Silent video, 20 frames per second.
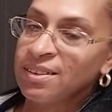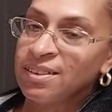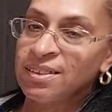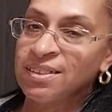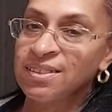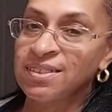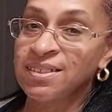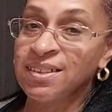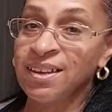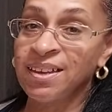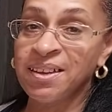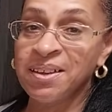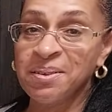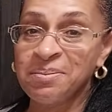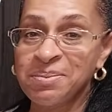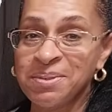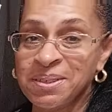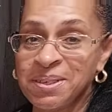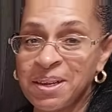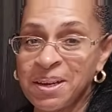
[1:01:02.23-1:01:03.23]
Stay
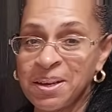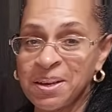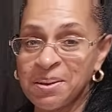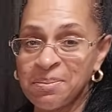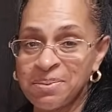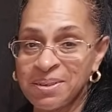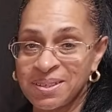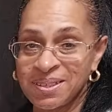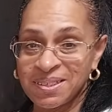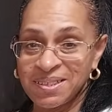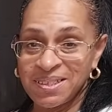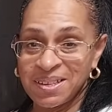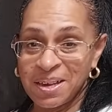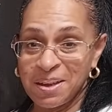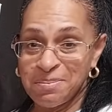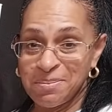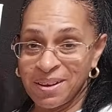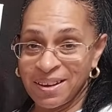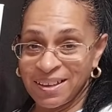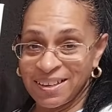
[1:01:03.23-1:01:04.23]
up, stay
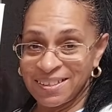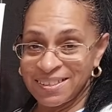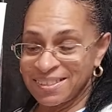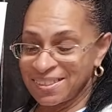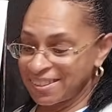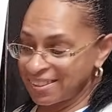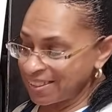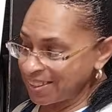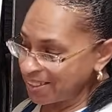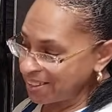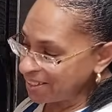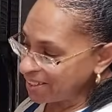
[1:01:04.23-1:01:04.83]
blessed.